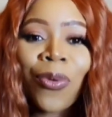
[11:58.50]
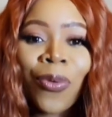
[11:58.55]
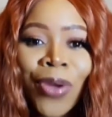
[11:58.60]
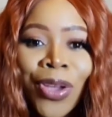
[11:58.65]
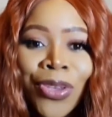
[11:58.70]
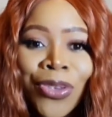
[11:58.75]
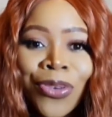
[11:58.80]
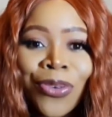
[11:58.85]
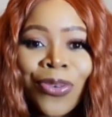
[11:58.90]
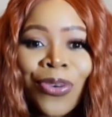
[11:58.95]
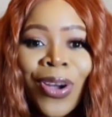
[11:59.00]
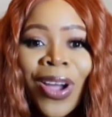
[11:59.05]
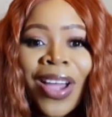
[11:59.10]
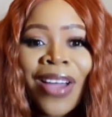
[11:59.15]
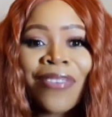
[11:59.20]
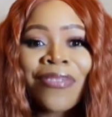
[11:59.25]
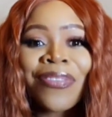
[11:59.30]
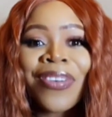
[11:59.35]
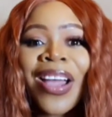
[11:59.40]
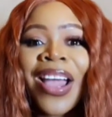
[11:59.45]
when you
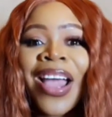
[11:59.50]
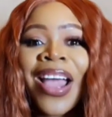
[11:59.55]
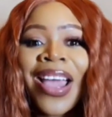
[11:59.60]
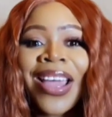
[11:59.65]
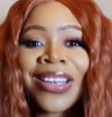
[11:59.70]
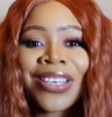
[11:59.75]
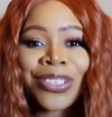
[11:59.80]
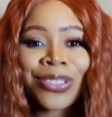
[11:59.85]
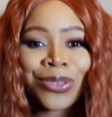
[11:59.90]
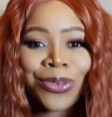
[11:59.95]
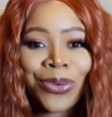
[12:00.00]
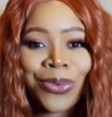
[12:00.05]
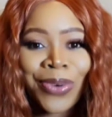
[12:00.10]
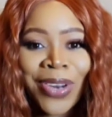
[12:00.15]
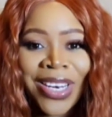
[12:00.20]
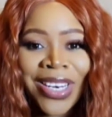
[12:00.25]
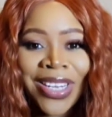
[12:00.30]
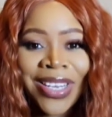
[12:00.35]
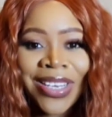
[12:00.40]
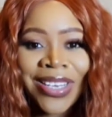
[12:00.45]
have had it
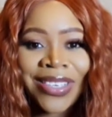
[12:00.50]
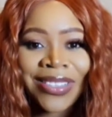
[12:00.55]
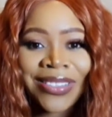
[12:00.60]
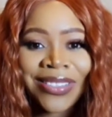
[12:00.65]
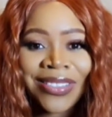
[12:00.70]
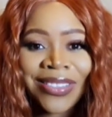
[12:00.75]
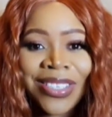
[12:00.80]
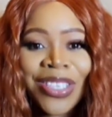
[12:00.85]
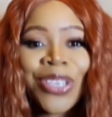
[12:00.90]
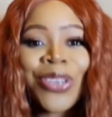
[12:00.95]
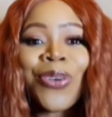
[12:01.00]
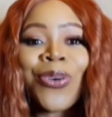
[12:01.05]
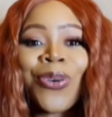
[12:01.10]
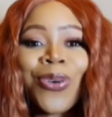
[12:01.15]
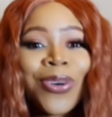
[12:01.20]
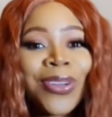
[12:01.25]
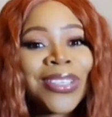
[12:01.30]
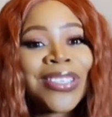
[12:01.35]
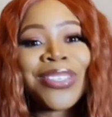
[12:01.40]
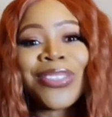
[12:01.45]
already? The
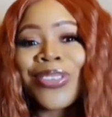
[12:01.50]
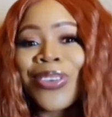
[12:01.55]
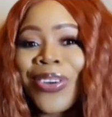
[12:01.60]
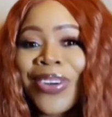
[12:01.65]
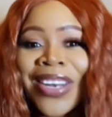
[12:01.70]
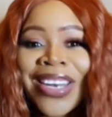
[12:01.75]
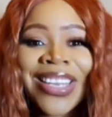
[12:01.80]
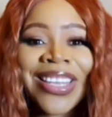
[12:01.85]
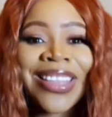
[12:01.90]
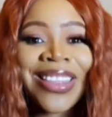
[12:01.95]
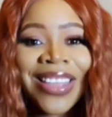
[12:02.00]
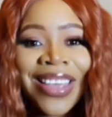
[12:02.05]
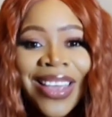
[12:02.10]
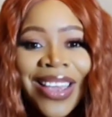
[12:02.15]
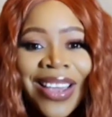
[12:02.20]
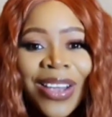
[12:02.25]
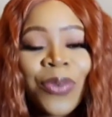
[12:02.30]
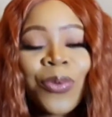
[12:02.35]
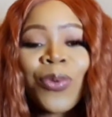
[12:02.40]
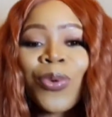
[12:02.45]
hole is already
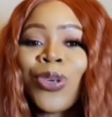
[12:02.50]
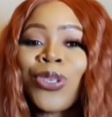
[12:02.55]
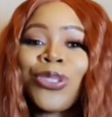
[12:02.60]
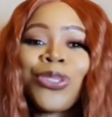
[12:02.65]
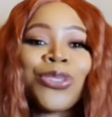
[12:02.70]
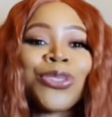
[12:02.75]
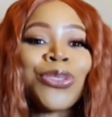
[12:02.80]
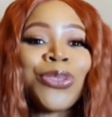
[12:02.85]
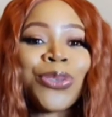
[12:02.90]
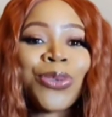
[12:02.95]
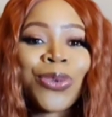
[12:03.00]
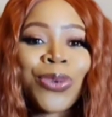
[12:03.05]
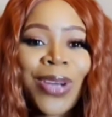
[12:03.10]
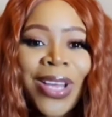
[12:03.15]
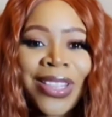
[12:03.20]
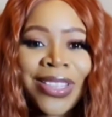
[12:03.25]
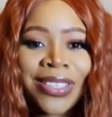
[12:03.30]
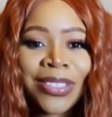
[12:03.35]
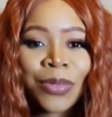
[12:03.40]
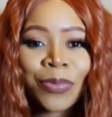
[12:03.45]
there. What do you
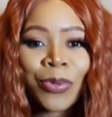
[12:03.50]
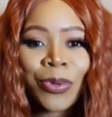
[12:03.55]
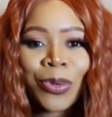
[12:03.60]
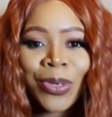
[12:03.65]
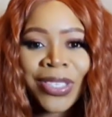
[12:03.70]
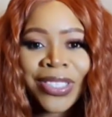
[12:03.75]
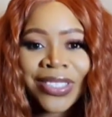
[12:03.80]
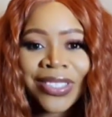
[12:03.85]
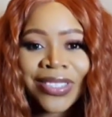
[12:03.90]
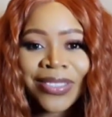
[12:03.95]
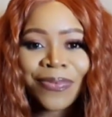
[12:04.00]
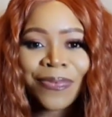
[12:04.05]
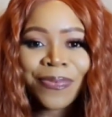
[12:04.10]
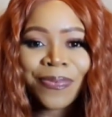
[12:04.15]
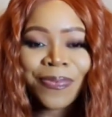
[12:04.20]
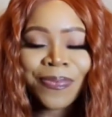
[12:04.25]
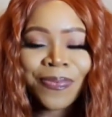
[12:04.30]
do at this point?